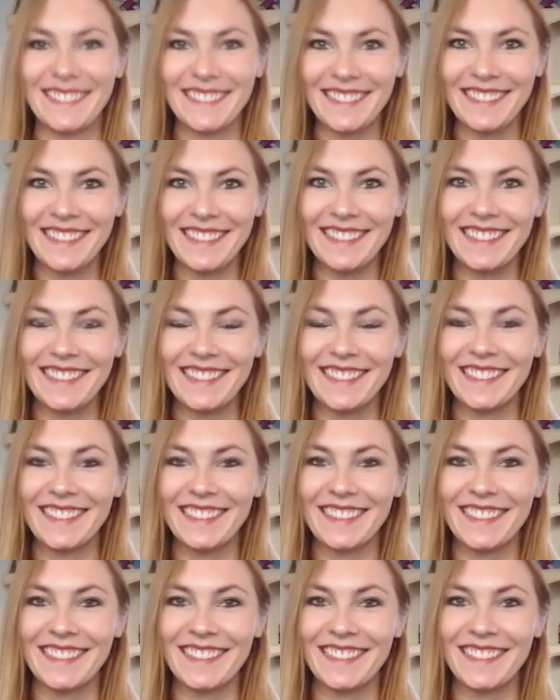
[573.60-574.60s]

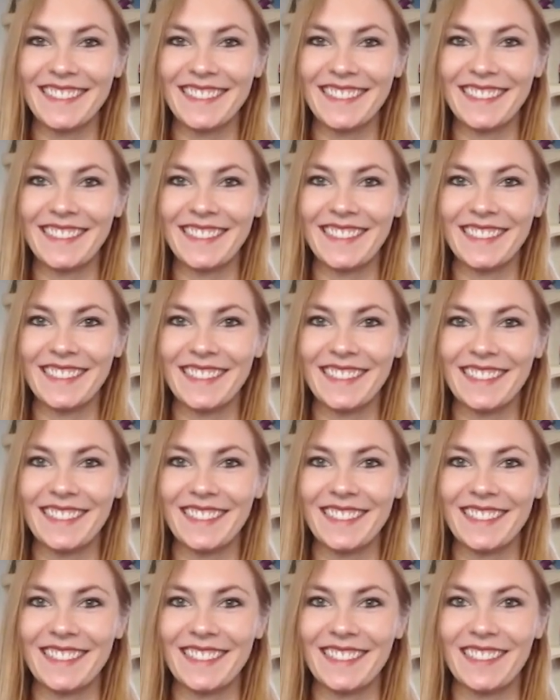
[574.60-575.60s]

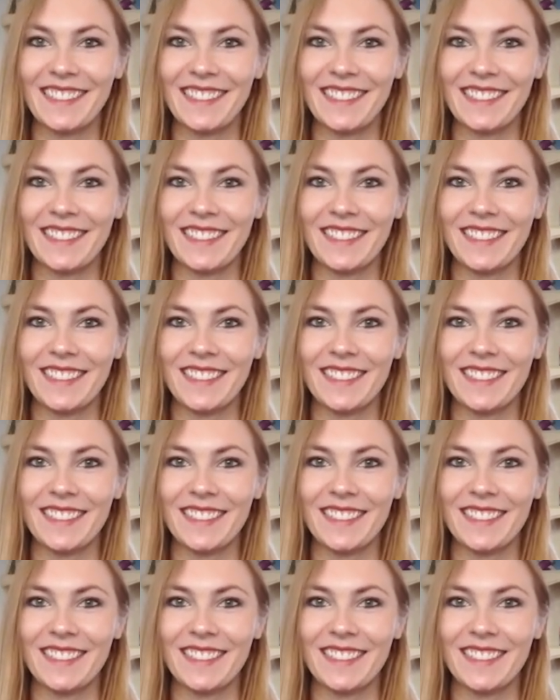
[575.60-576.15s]
(silent)